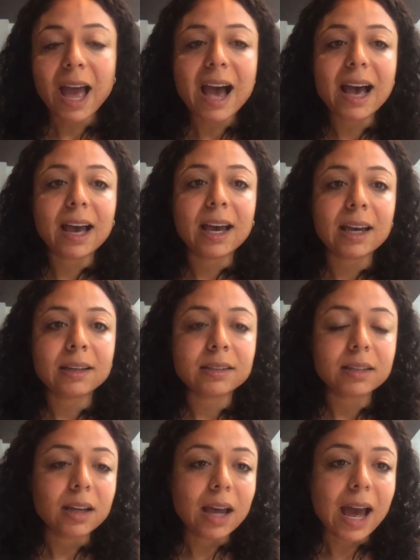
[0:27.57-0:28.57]

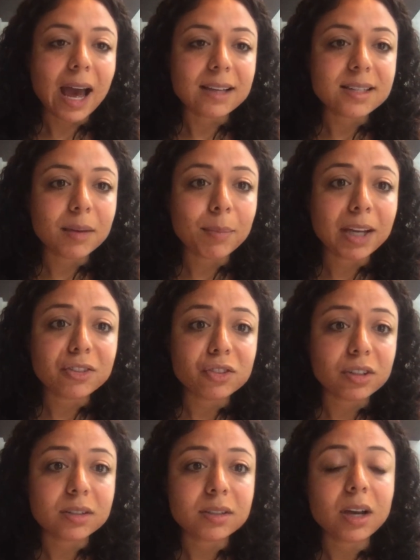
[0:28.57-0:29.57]
And as I
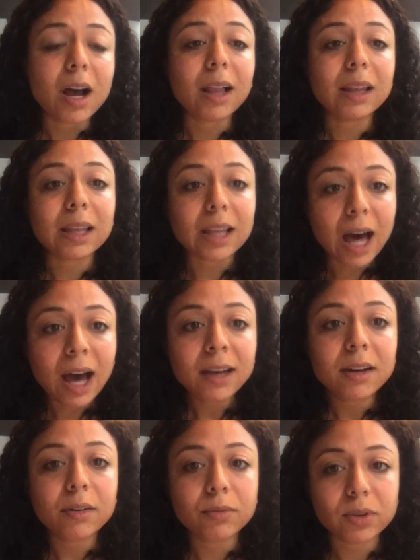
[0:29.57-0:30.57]
mentioned, a
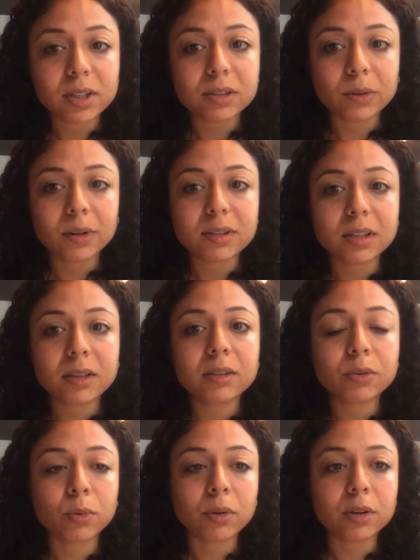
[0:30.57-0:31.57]
lot of resources
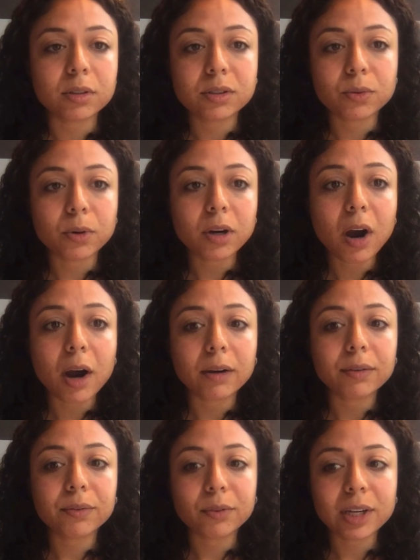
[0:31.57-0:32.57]
through their store are
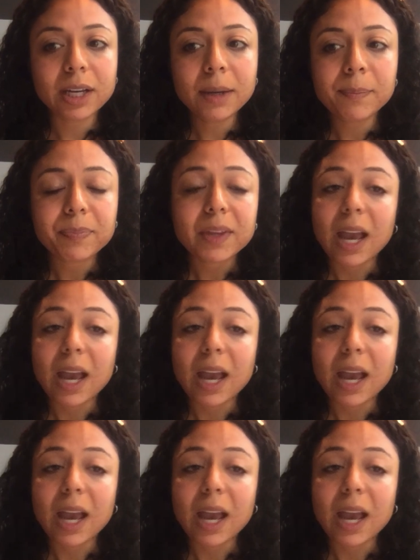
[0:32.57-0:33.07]
free,